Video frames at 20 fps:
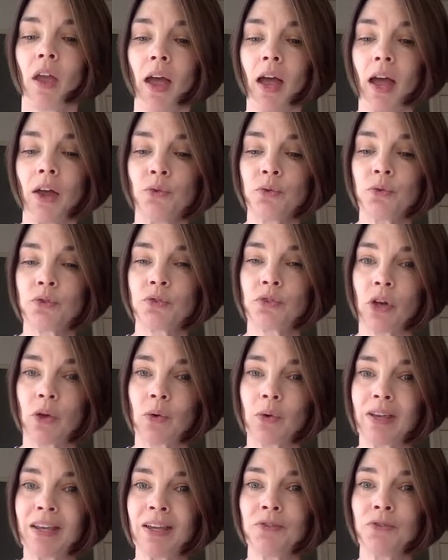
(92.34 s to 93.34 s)
And also,
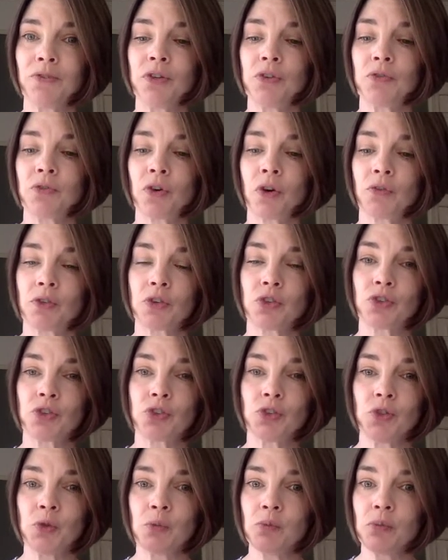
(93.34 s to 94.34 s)
if you've covered
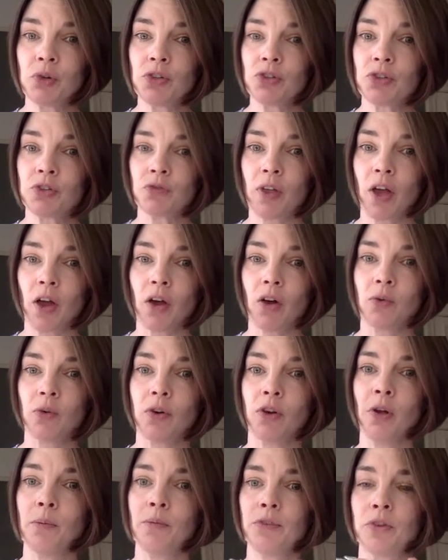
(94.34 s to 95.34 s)
too much of that
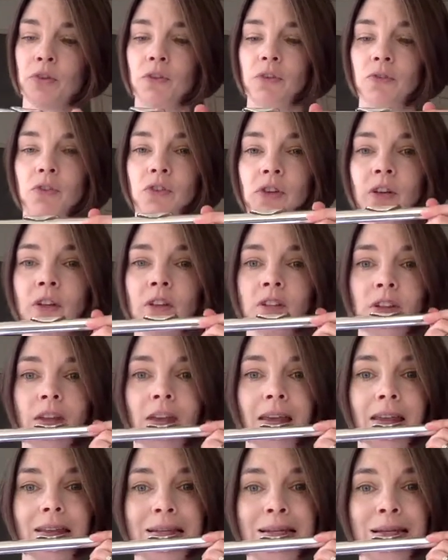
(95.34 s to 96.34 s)
hole up, so if you've turned it
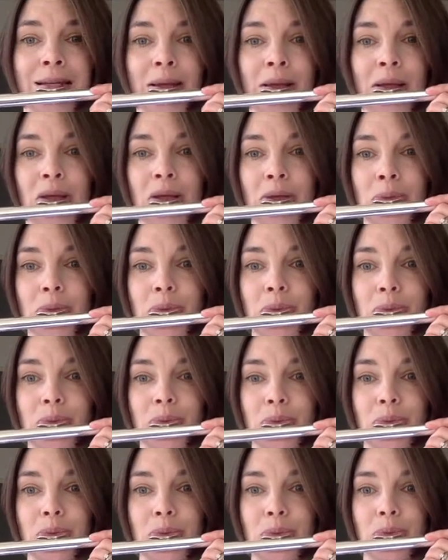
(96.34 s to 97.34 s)
in,
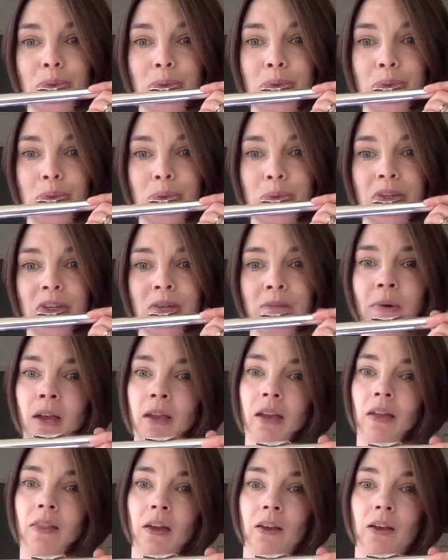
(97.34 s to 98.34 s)
you might
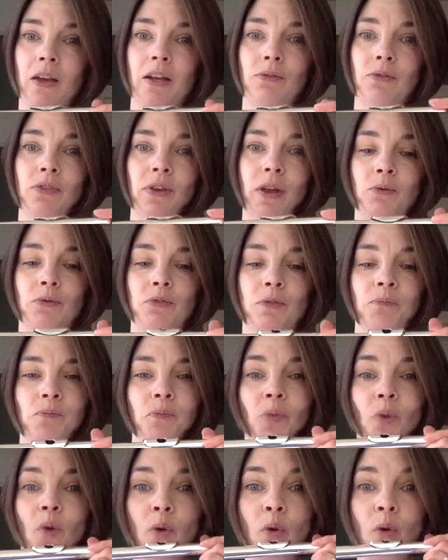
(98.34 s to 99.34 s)
get that kind of sound.
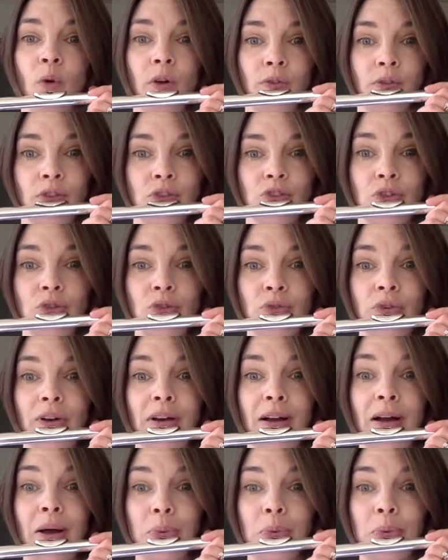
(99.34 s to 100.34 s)
Or if it's too far
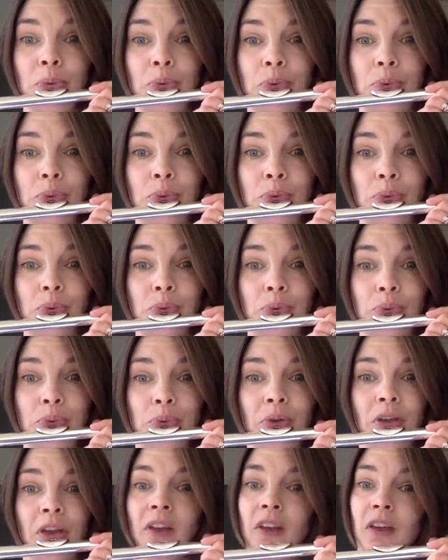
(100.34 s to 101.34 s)
out,
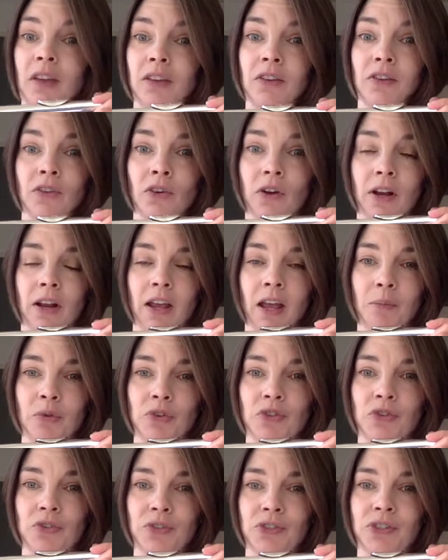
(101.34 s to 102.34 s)
you're not going to get
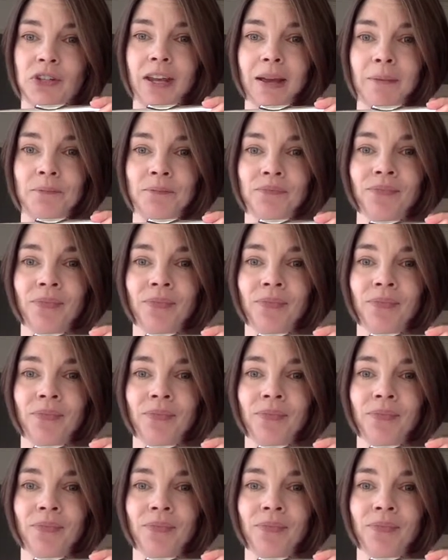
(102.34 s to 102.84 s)
much noise again.